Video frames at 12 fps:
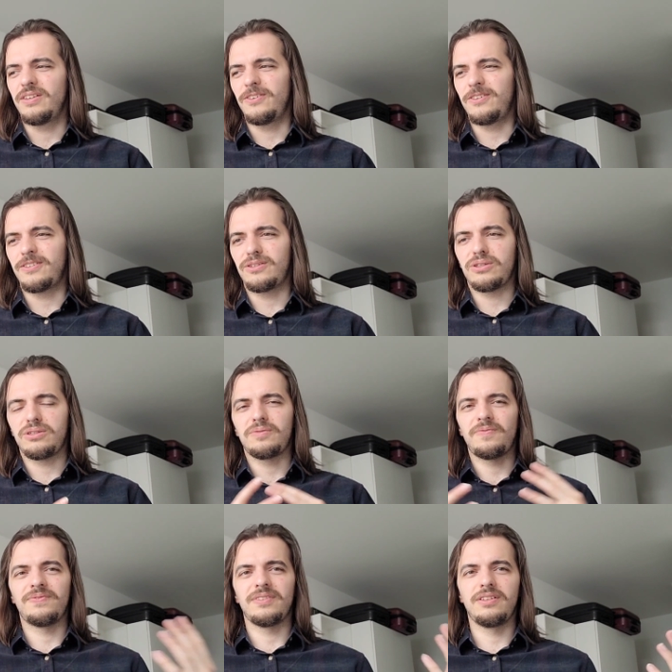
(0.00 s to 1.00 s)
or
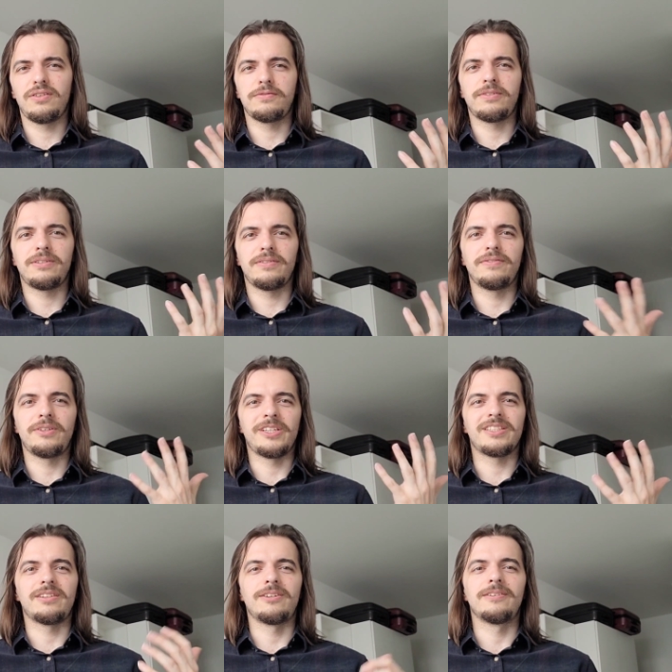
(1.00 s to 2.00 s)
um, you know ver
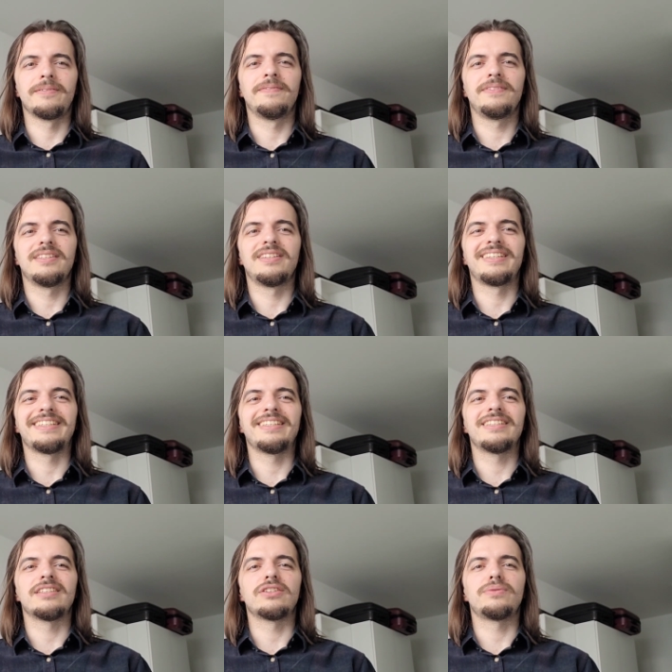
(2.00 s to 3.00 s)
various other
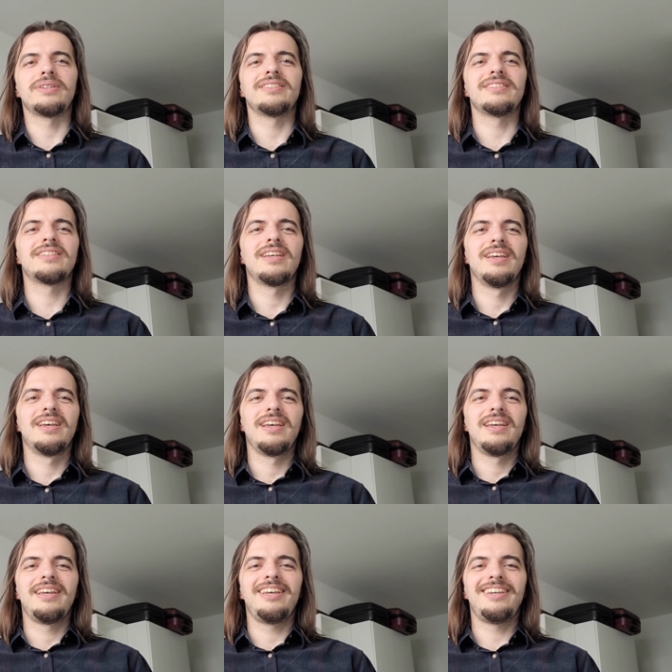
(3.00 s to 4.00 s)
uh, such reasons
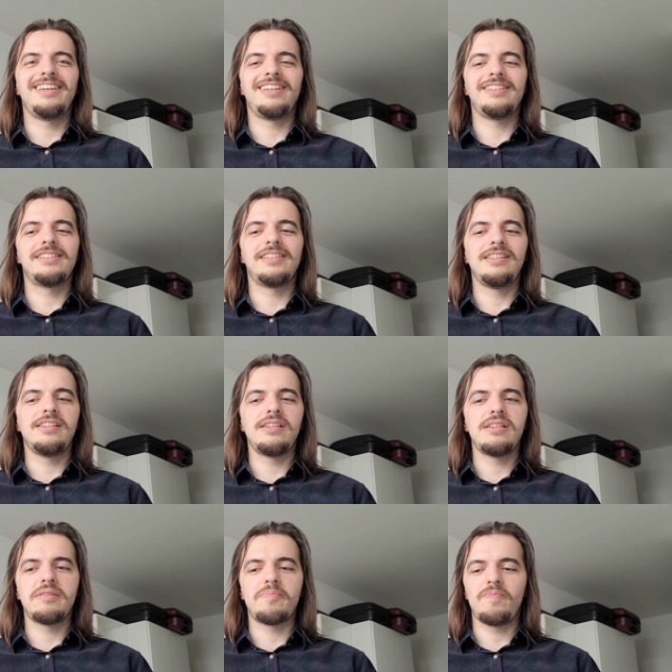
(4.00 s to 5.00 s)
and
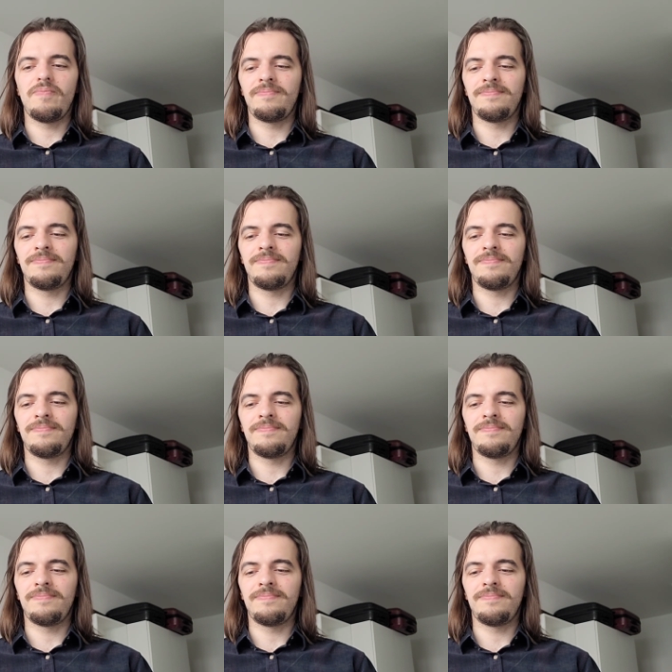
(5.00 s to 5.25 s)
the